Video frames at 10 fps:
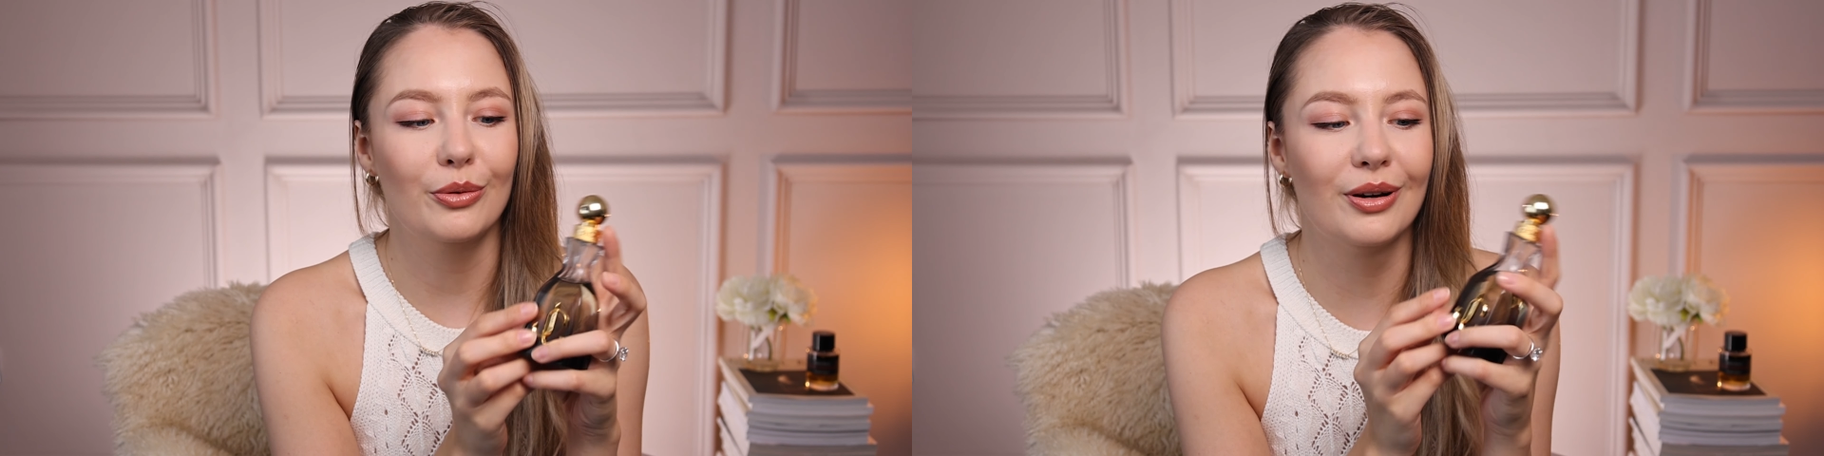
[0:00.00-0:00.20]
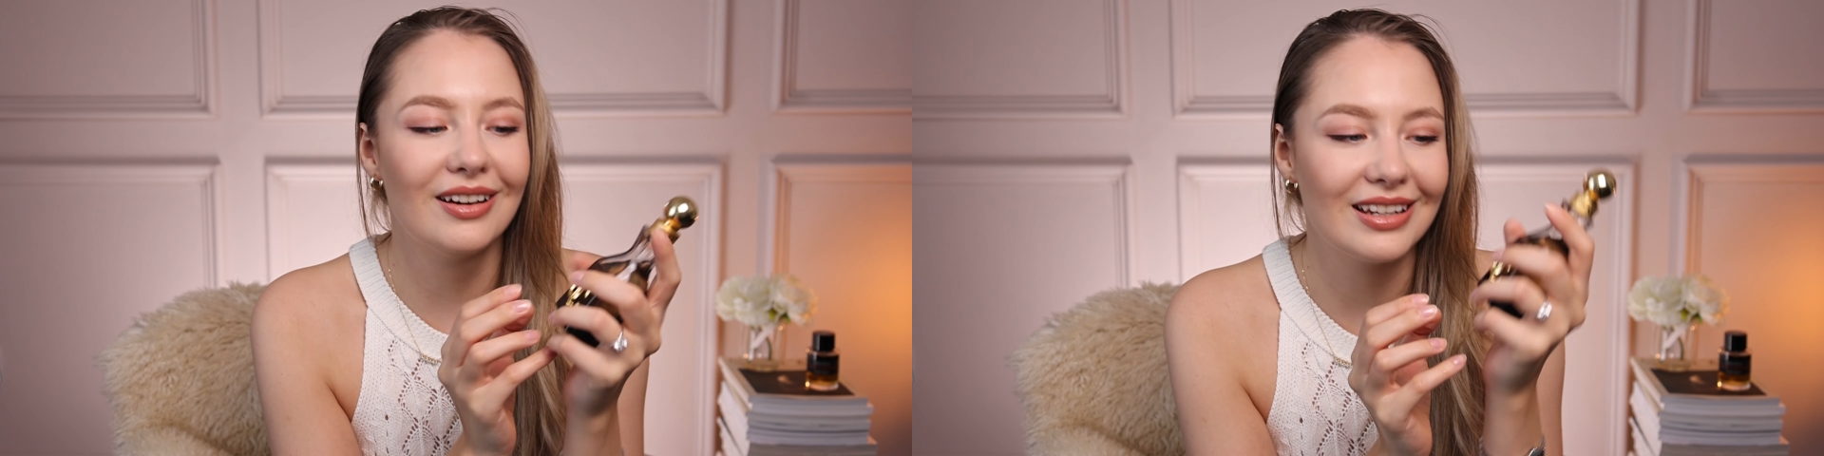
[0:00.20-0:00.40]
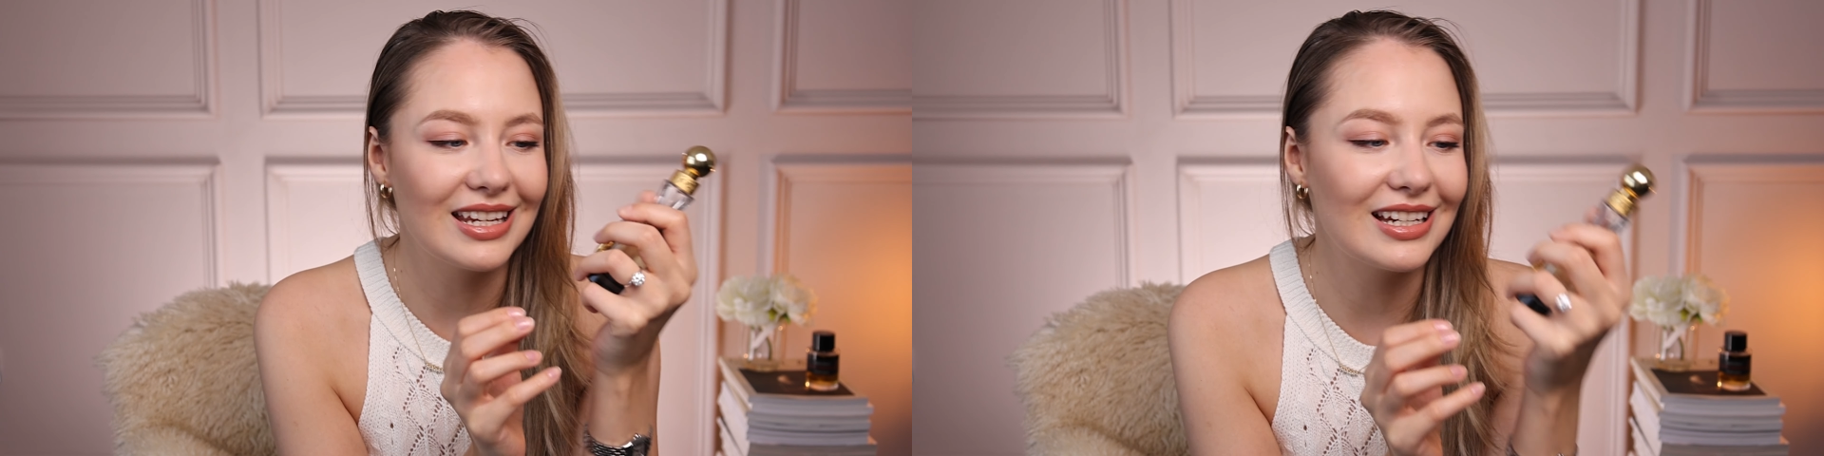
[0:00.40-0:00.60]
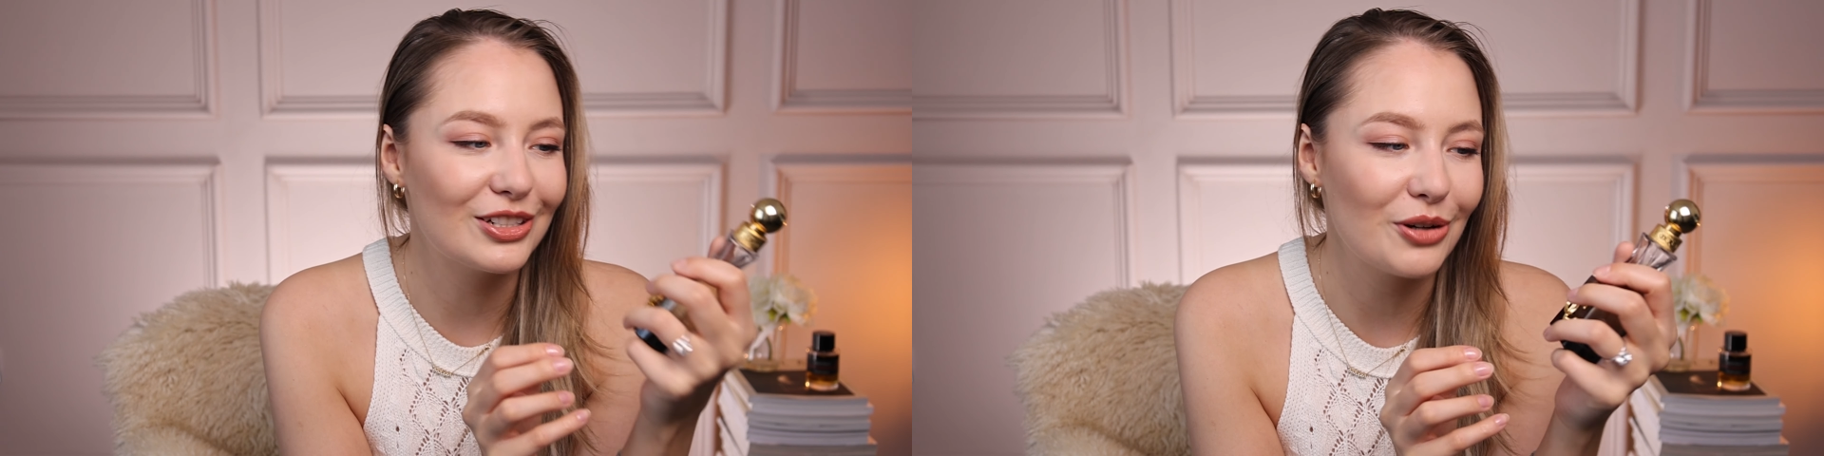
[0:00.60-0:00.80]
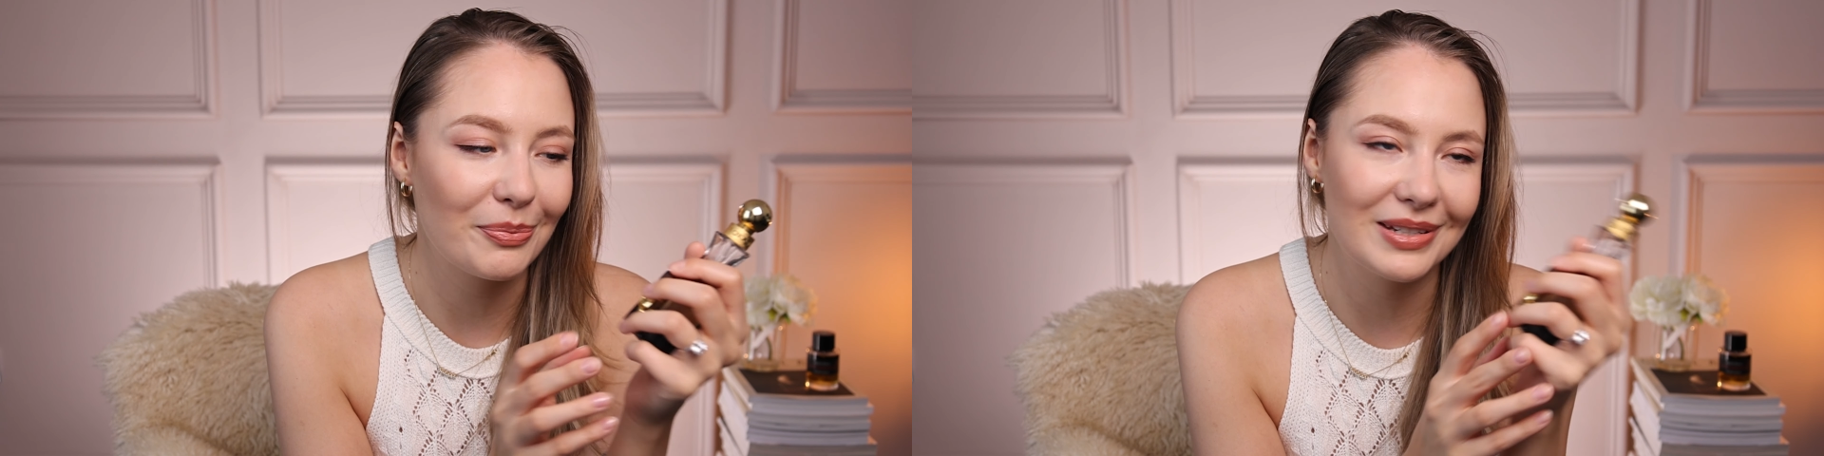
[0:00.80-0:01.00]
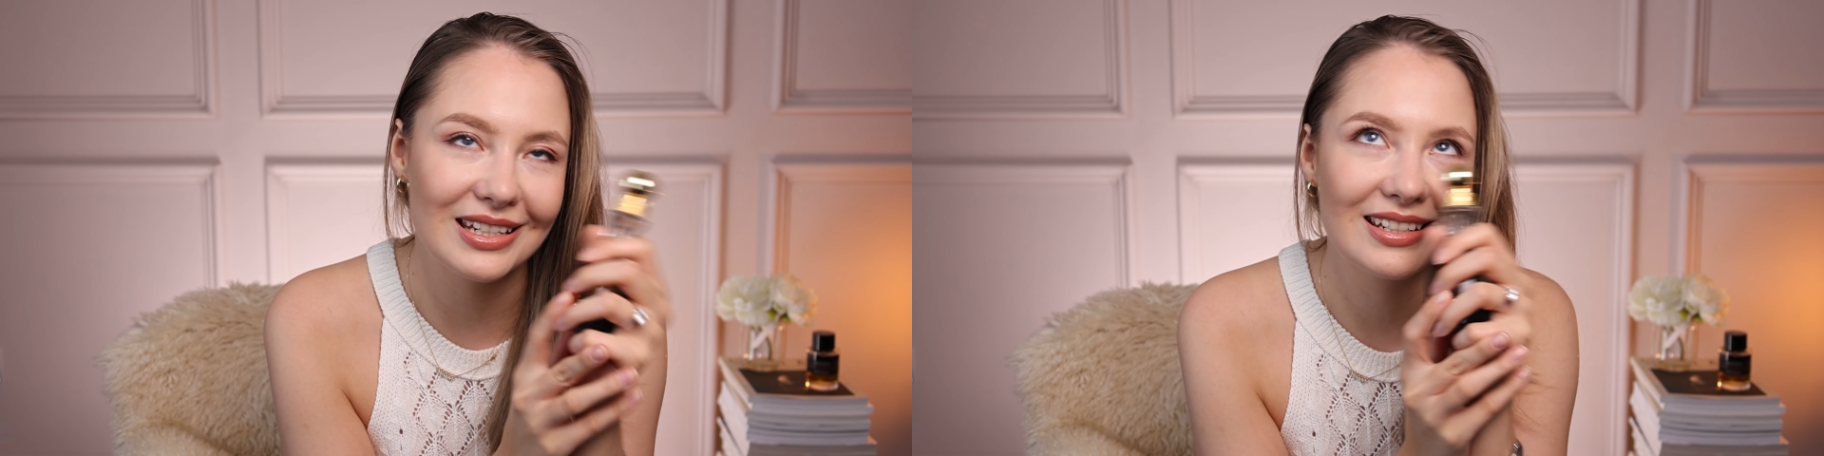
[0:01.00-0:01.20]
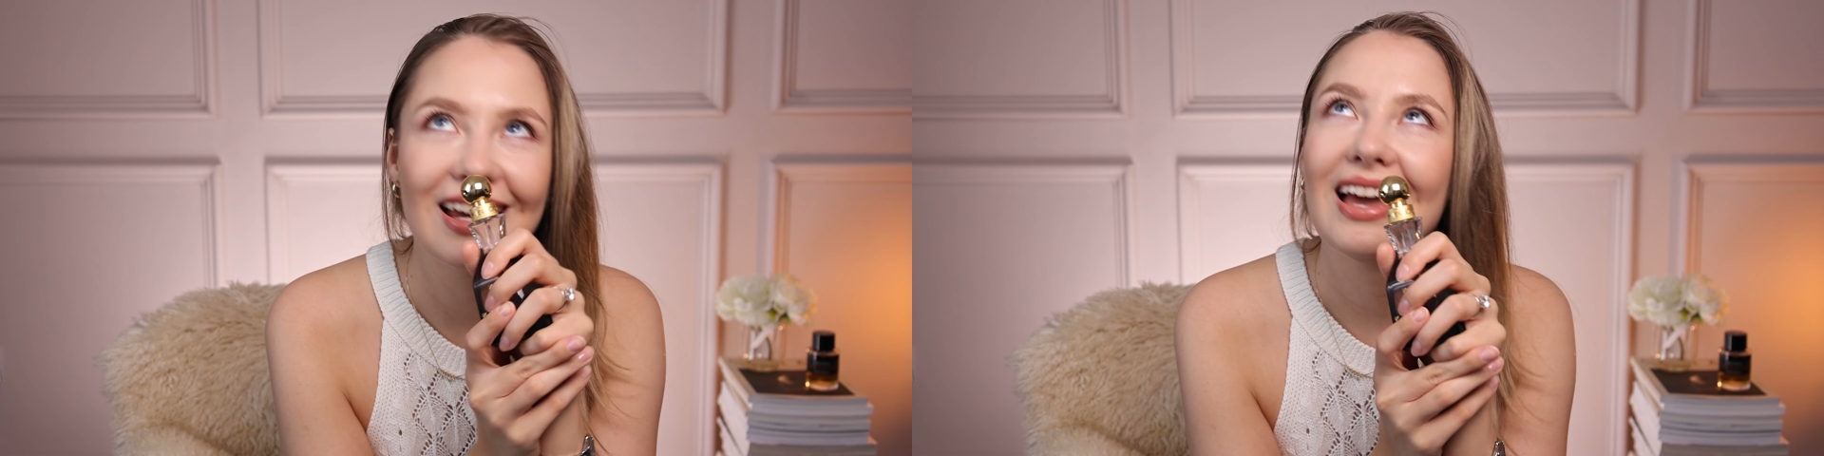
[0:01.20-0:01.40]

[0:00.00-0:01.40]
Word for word: Oh, I nearly dropped it.